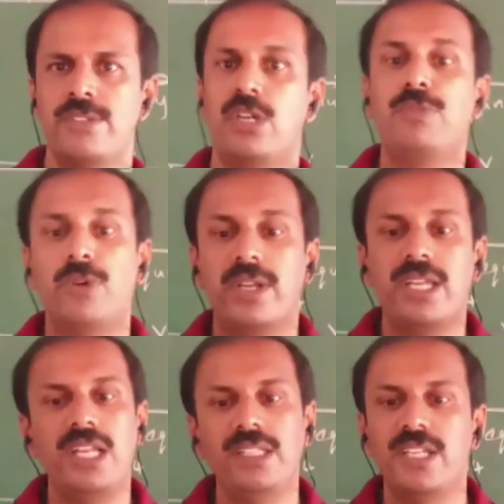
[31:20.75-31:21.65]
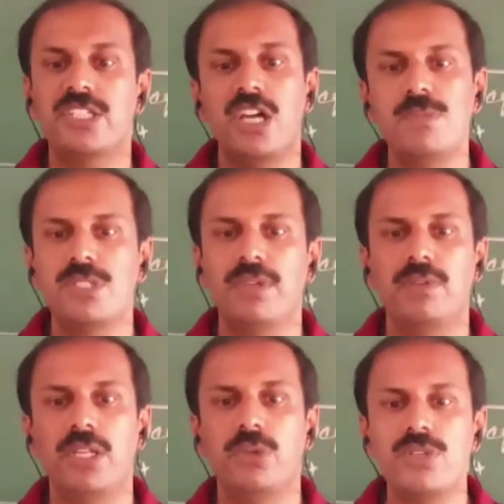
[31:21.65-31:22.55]
So for killing the germs, we
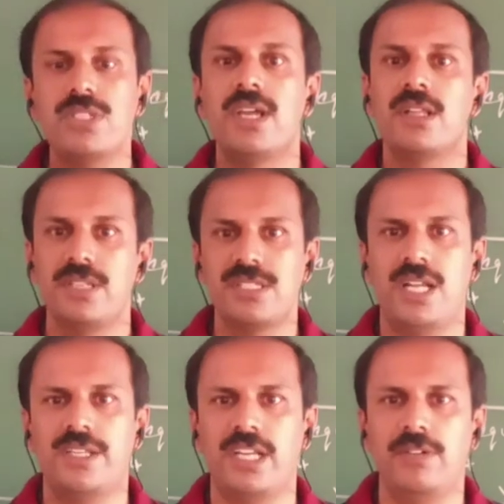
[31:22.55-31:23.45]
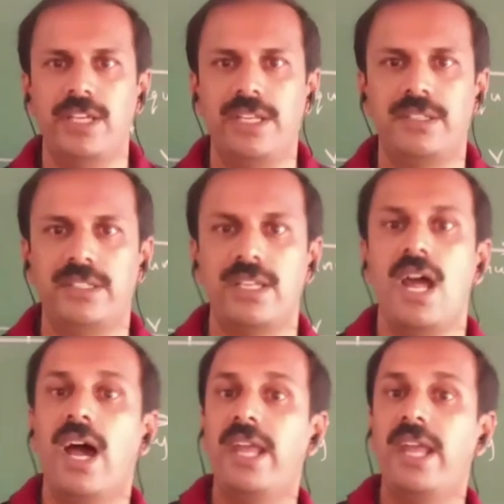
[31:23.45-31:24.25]
will use this ultraviolet thing.